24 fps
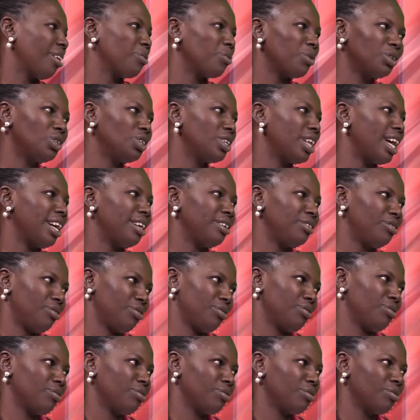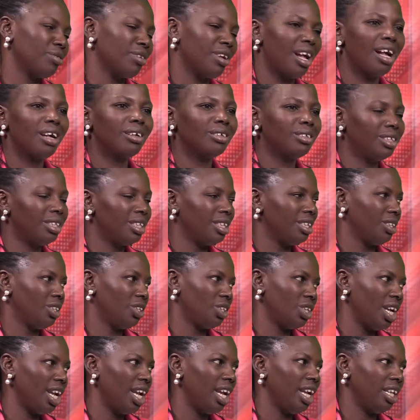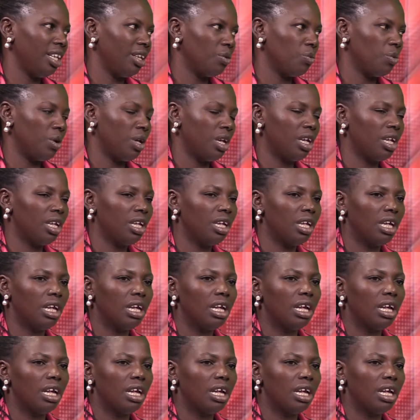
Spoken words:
What should I do? I'll teach anyway.